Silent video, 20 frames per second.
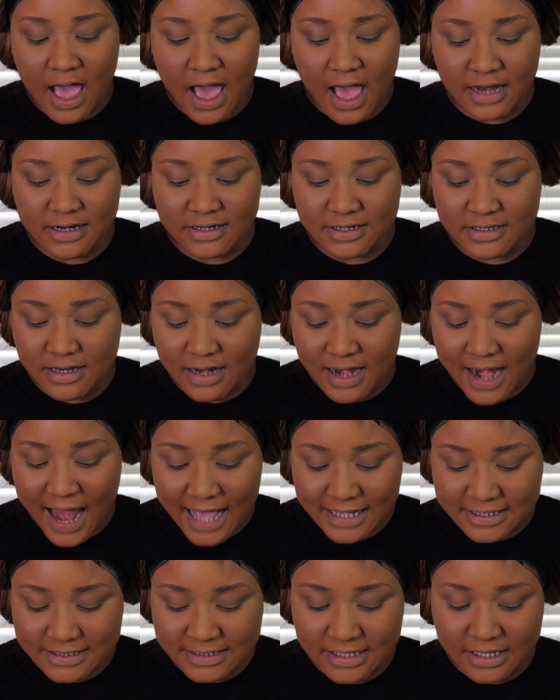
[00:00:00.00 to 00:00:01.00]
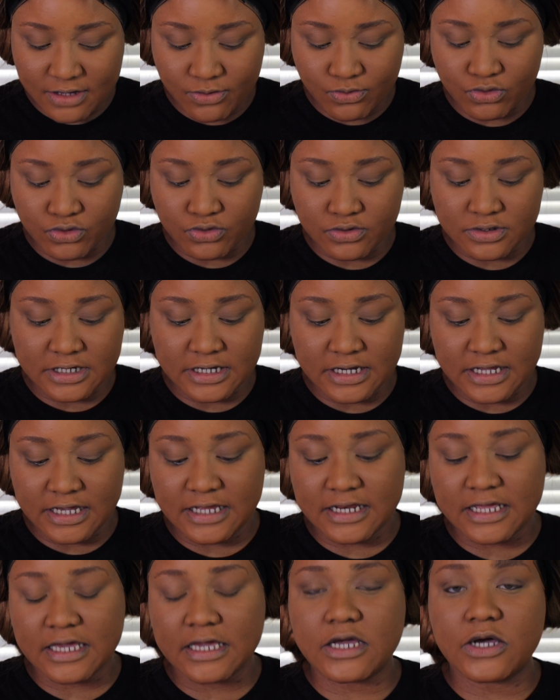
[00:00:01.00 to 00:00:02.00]
And lastly, we would
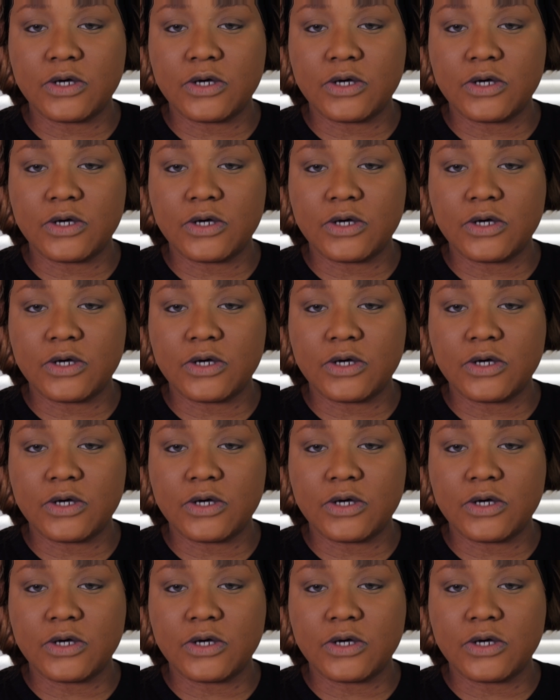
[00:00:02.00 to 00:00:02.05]
need a